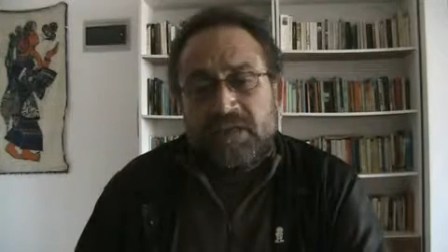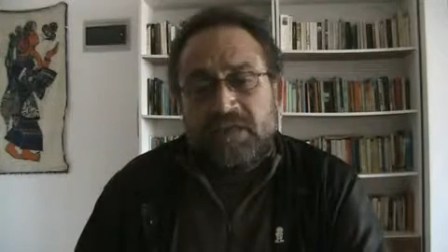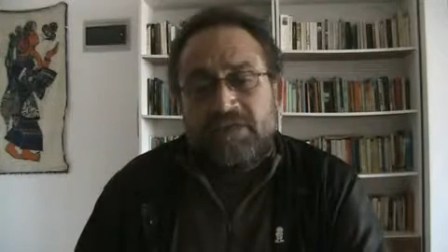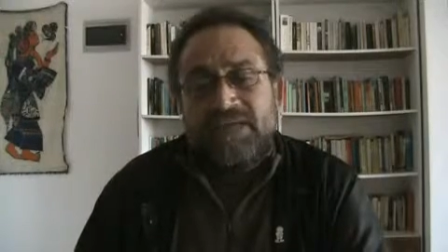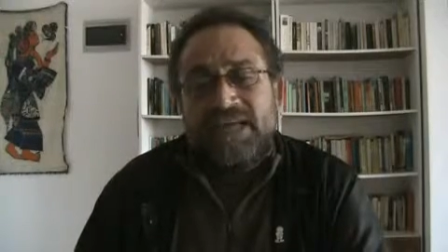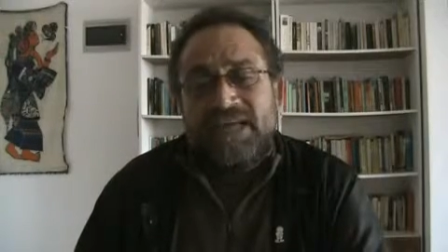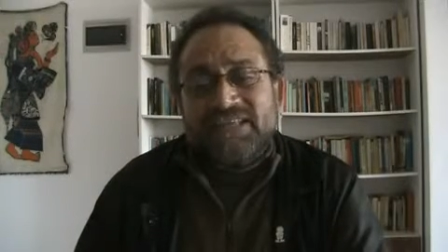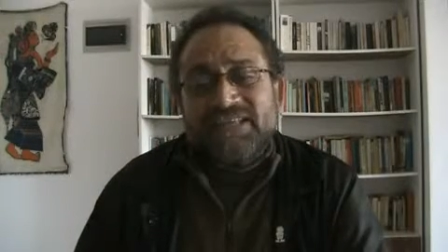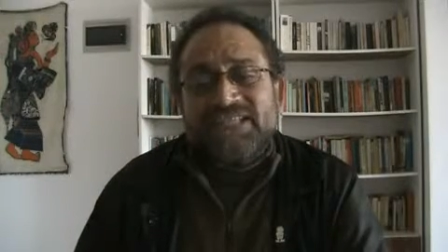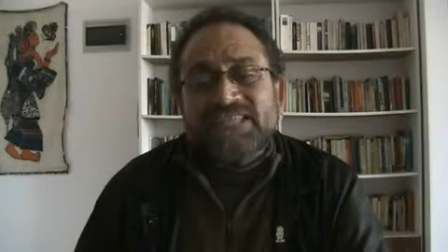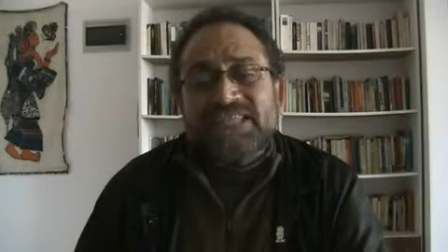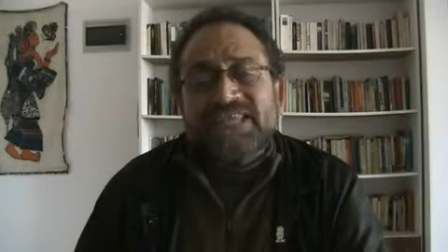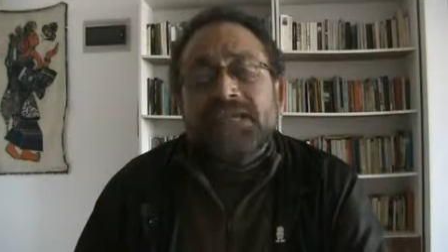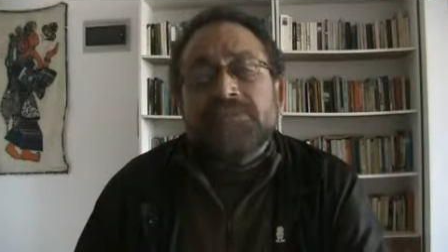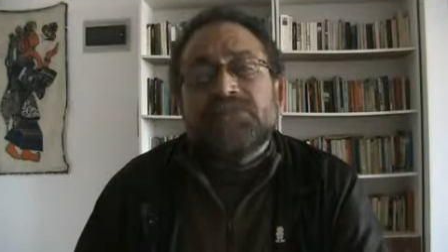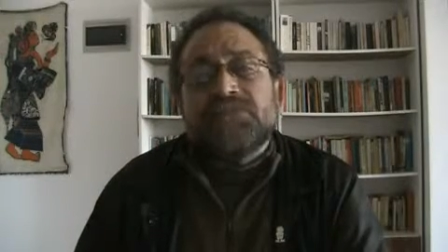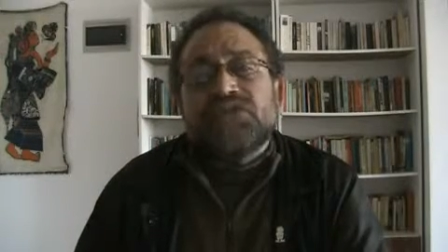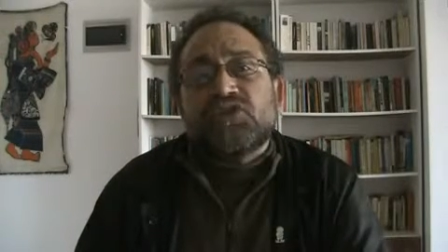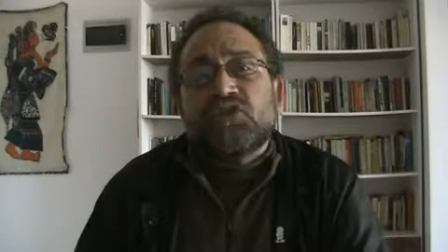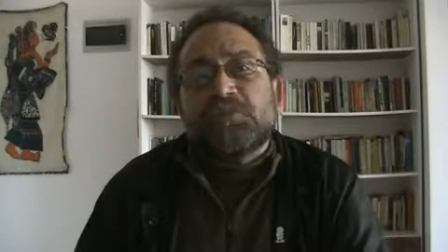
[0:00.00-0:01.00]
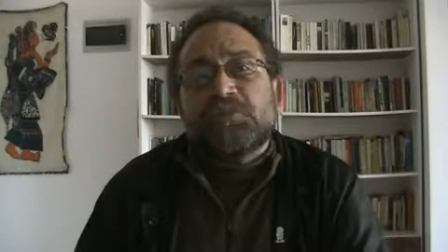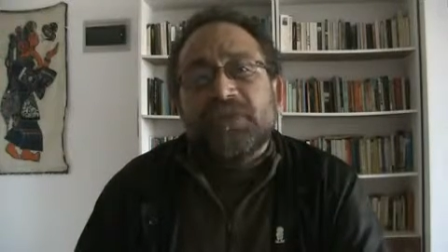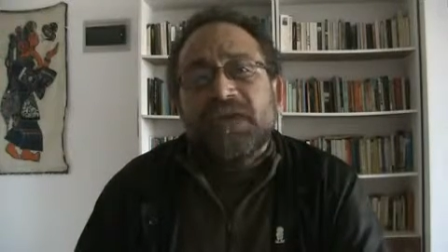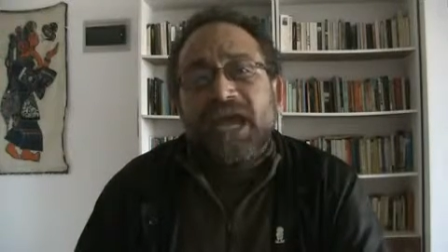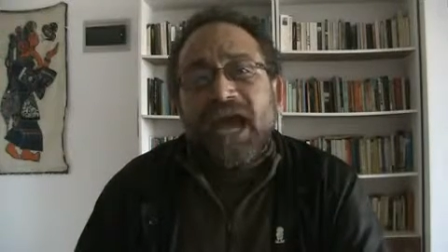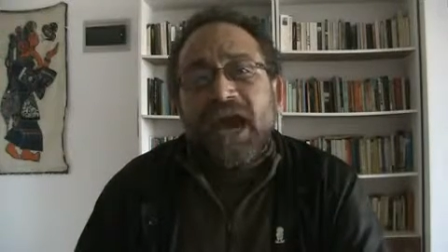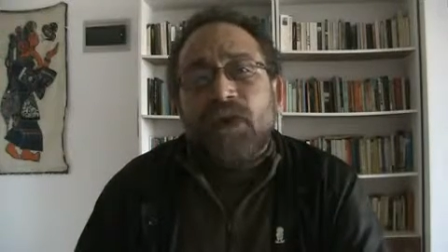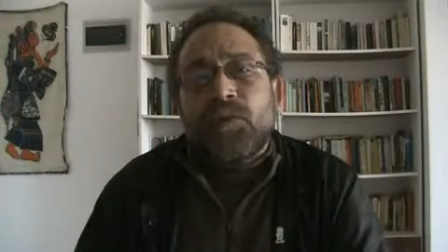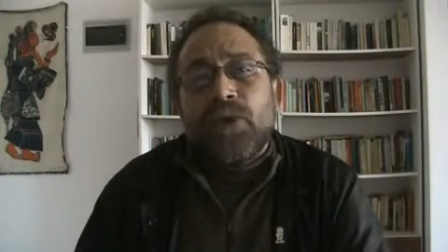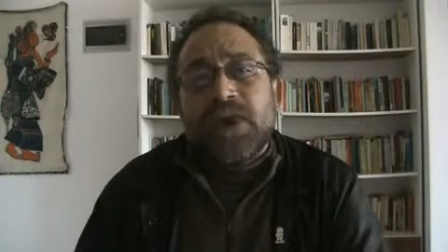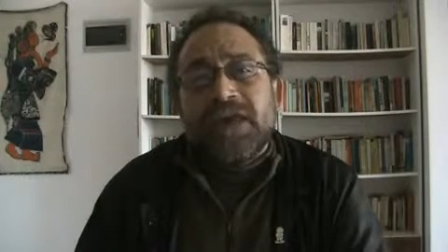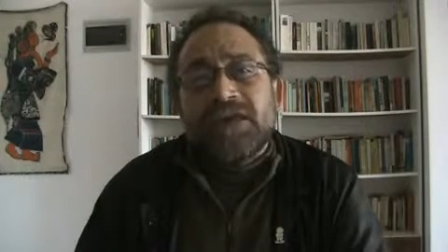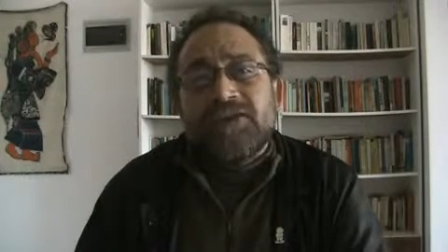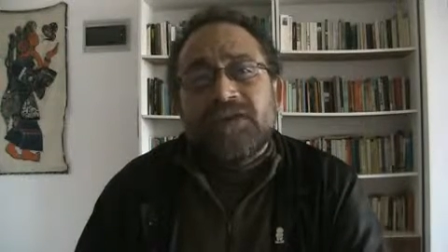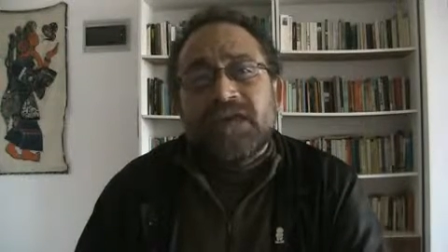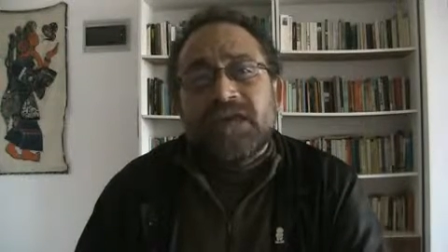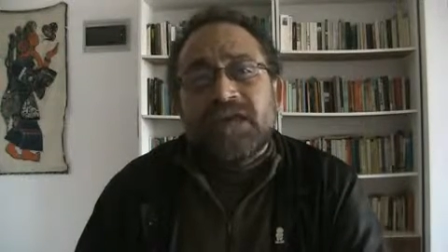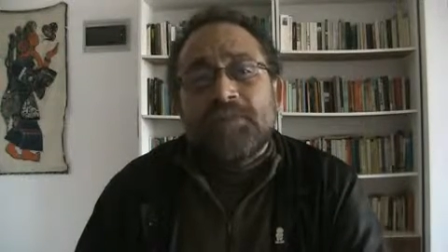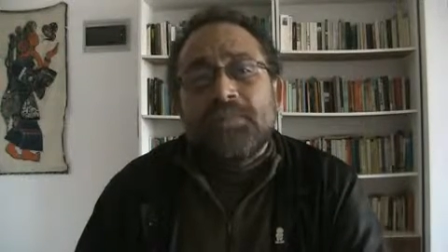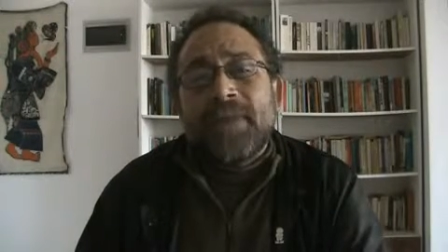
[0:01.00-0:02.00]
that seems to be
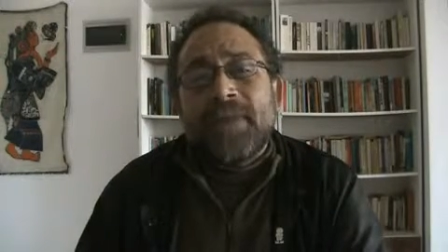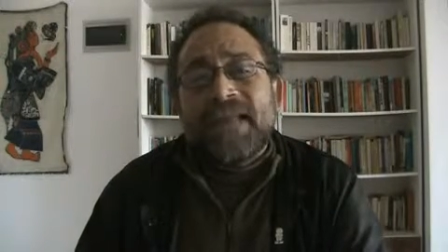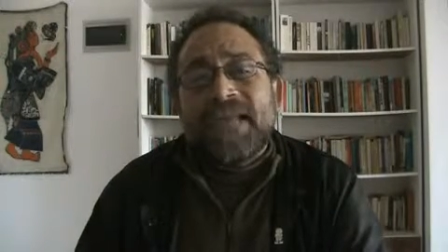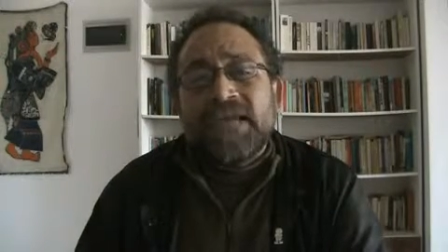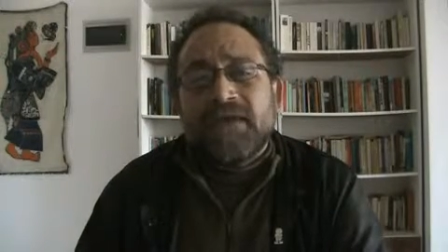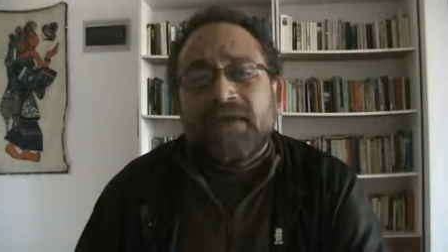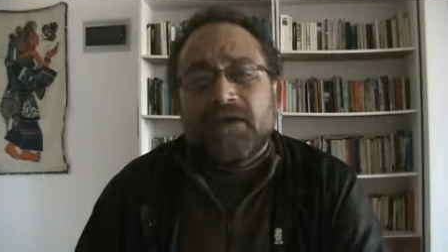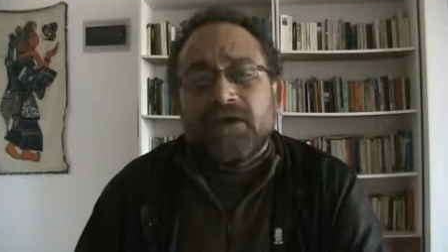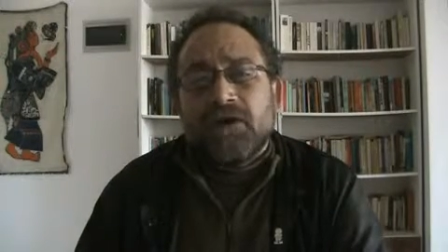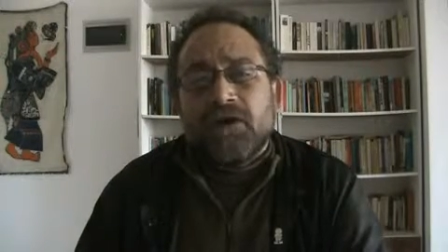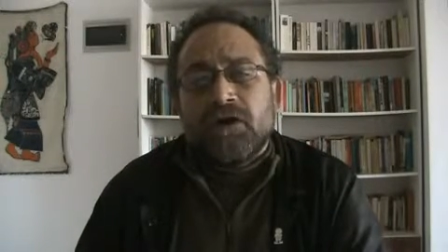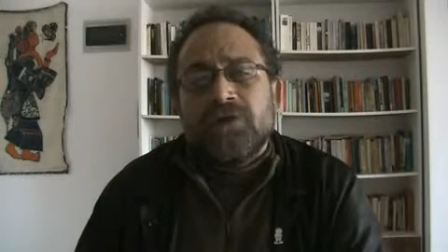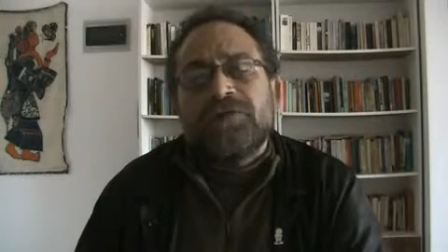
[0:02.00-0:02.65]
awaiting many